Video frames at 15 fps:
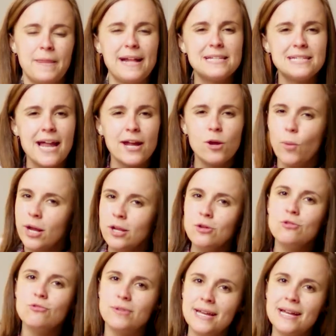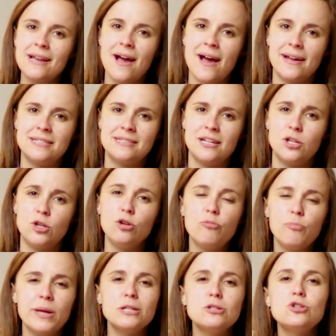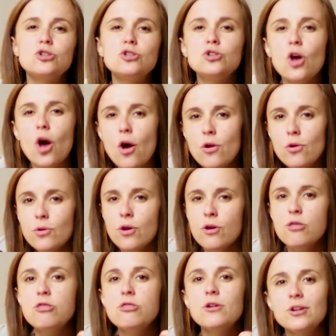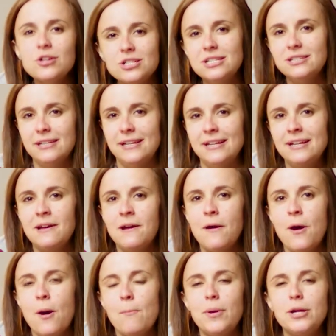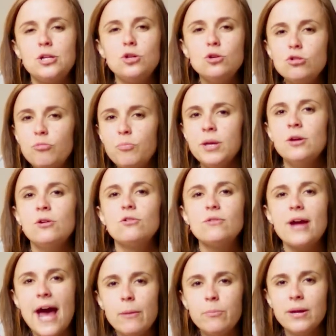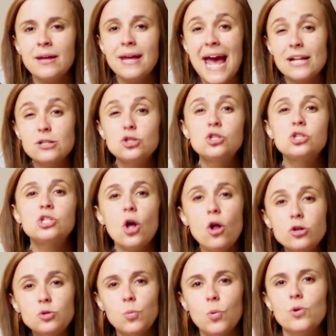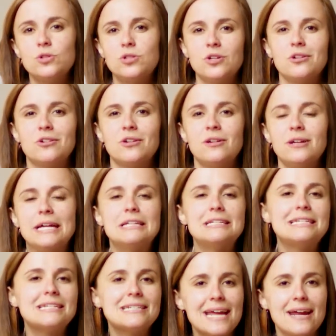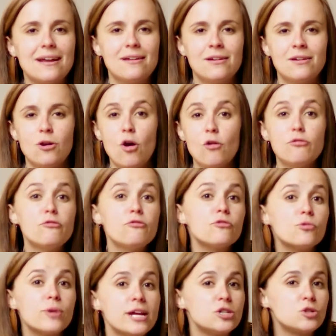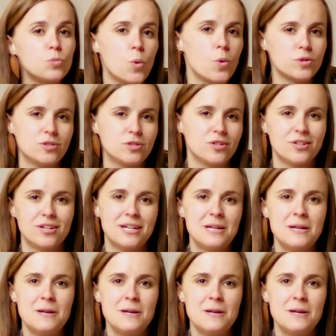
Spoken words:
It's like when you realize that you've been so thirsty, but you've been grabbing at salt water instead of fresh water.